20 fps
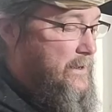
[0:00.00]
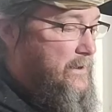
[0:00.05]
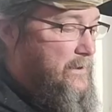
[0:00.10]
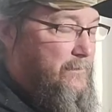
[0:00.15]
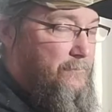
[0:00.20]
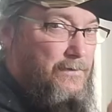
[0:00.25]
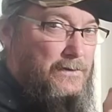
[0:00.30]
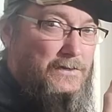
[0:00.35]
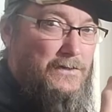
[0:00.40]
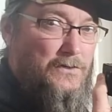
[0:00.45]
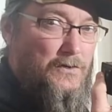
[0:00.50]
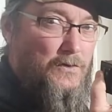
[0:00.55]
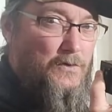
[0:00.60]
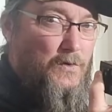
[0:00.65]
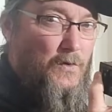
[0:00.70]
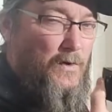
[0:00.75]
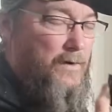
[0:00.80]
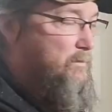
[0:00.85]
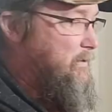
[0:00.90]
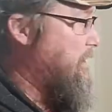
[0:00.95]
If it's a
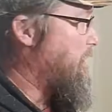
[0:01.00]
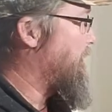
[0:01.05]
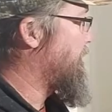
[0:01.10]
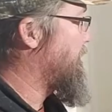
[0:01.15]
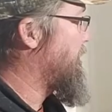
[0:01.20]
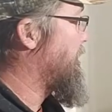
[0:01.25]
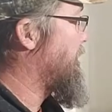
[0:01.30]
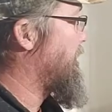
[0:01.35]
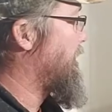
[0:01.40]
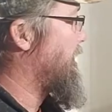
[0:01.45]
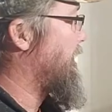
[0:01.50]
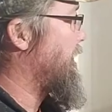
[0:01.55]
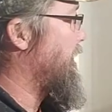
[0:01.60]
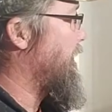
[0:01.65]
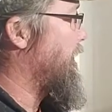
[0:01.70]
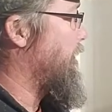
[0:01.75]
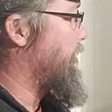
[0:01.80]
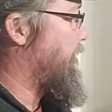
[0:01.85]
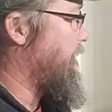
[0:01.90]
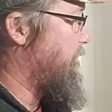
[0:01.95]
220 block,
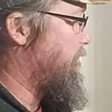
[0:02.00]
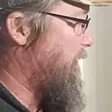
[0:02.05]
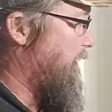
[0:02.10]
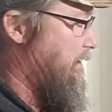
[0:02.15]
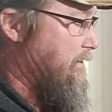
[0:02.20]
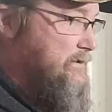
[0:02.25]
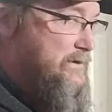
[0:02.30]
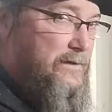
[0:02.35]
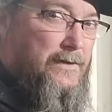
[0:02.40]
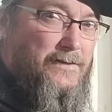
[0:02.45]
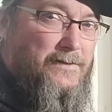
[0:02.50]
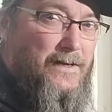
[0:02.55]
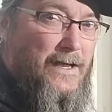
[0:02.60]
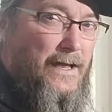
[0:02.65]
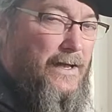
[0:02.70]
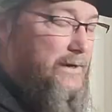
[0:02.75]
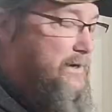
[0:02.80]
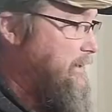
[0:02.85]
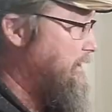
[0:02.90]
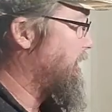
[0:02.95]
it'll feed power to this
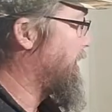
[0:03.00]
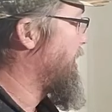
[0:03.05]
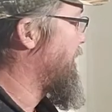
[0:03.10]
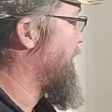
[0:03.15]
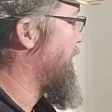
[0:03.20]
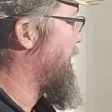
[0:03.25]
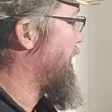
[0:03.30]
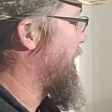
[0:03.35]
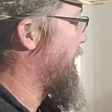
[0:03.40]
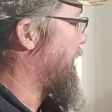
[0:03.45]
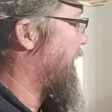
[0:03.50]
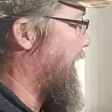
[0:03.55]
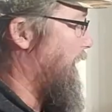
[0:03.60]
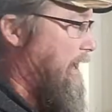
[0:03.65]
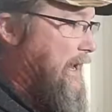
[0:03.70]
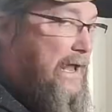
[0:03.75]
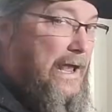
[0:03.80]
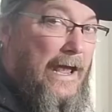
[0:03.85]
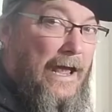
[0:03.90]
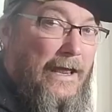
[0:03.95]
side
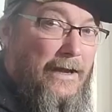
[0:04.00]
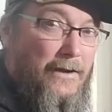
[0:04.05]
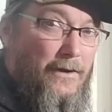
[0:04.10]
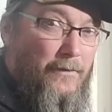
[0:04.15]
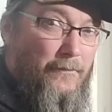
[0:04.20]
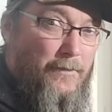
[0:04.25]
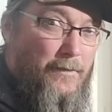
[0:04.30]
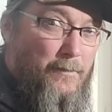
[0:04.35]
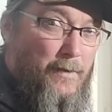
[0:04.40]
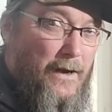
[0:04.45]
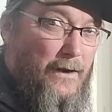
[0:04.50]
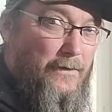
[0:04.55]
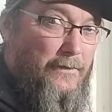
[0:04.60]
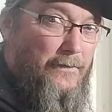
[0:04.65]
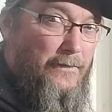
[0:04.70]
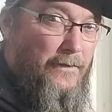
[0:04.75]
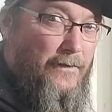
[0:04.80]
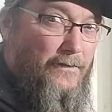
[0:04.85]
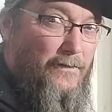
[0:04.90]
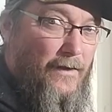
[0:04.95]
and it'll feed power to
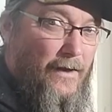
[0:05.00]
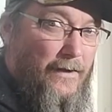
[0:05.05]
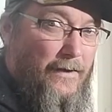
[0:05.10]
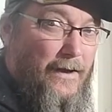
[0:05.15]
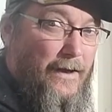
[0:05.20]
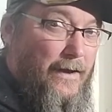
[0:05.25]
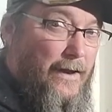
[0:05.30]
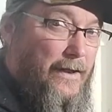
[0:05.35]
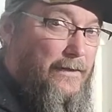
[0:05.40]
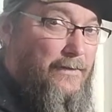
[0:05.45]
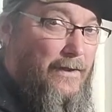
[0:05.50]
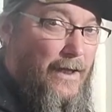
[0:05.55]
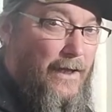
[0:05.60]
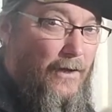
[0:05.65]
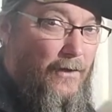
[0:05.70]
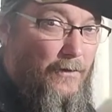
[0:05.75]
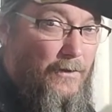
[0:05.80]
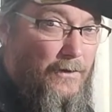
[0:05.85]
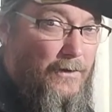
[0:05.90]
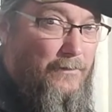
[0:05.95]
this side. And that's
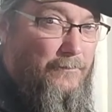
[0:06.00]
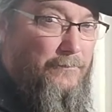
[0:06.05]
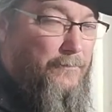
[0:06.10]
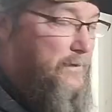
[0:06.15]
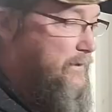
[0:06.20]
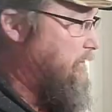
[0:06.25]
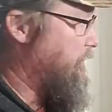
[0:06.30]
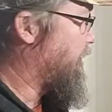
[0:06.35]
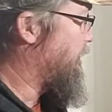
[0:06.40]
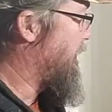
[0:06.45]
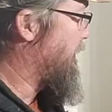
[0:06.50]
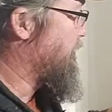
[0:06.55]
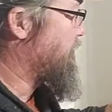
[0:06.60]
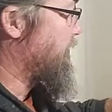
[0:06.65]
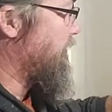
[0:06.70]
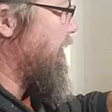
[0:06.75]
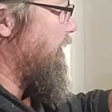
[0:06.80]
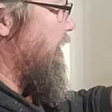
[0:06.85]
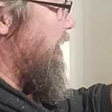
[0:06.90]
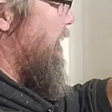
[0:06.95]
how the
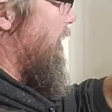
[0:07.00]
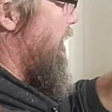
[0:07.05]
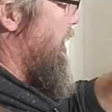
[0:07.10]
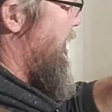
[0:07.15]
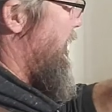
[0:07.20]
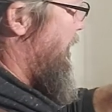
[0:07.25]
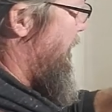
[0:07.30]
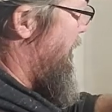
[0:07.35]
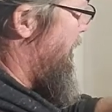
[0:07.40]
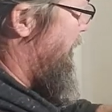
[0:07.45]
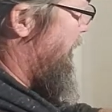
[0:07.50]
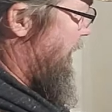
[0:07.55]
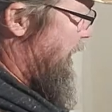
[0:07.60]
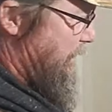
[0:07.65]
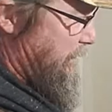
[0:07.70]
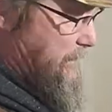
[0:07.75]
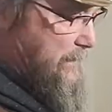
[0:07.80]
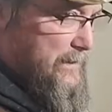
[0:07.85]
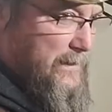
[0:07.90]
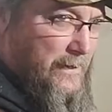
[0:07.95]
configuration of
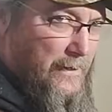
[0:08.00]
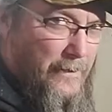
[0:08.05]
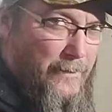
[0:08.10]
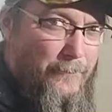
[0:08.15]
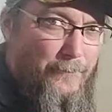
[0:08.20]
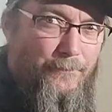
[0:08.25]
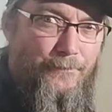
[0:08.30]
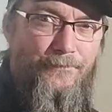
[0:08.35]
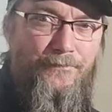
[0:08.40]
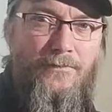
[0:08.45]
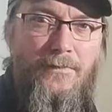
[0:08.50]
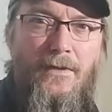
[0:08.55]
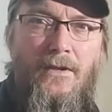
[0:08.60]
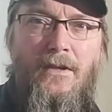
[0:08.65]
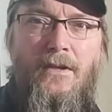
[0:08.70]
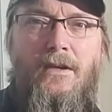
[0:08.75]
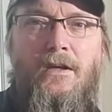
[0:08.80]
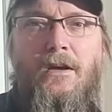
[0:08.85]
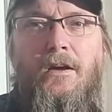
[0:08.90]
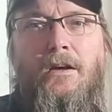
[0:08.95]
how the
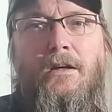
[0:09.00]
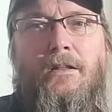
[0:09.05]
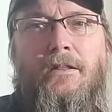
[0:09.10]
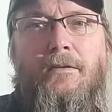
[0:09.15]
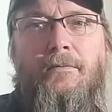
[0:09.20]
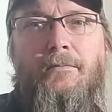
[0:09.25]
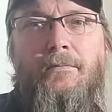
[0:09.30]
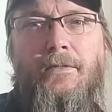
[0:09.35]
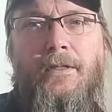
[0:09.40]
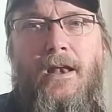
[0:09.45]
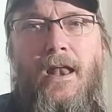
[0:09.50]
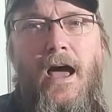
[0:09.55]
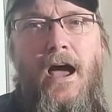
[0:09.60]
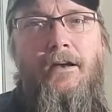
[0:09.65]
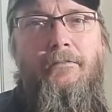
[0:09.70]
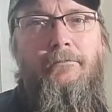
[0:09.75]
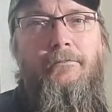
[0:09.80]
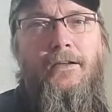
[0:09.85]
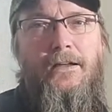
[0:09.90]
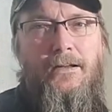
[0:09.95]

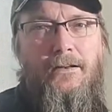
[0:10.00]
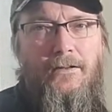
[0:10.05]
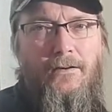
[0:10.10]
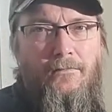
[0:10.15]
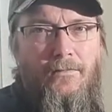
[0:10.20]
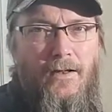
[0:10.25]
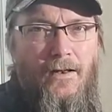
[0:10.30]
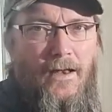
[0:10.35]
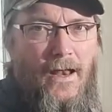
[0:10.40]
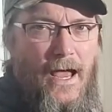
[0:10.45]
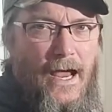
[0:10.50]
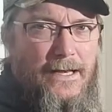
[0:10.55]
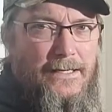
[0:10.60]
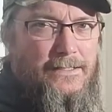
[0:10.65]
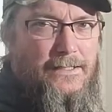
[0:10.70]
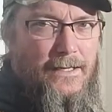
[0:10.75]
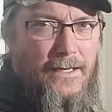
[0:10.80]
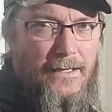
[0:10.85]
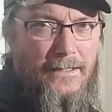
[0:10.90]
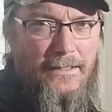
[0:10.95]
lines
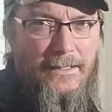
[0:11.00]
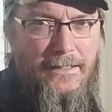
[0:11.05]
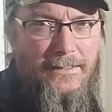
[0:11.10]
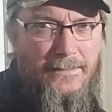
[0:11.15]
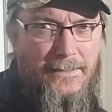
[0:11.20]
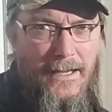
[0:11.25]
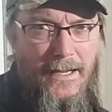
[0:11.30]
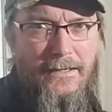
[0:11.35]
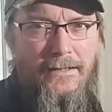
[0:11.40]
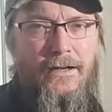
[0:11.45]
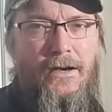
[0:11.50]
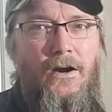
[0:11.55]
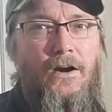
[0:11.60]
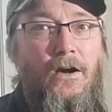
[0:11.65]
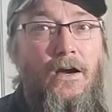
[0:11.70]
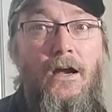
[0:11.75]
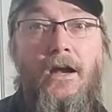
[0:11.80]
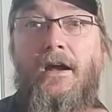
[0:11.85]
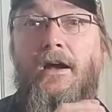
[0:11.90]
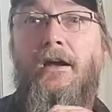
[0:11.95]
connect inside there.
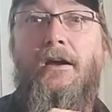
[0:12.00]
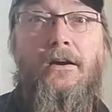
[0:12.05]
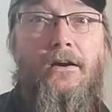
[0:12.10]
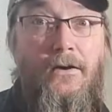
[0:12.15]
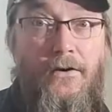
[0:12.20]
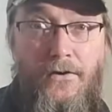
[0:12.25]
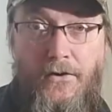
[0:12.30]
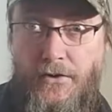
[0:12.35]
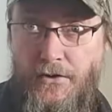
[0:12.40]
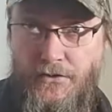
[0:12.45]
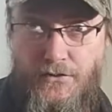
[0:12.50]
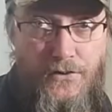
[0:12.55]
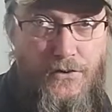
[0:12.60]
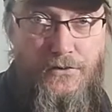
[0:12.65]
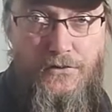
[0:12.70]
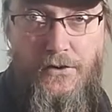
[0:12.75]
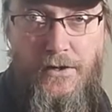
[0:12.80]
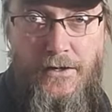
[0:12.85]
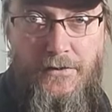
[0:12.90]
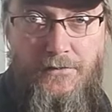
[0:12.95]

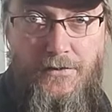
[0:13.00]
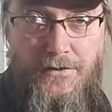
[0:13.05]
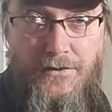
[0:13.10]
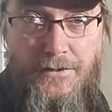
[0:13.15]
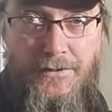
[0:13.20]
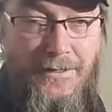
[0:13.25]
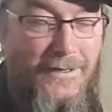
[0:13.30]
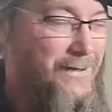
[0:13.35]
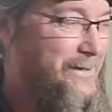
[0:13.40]
Consult your electrician.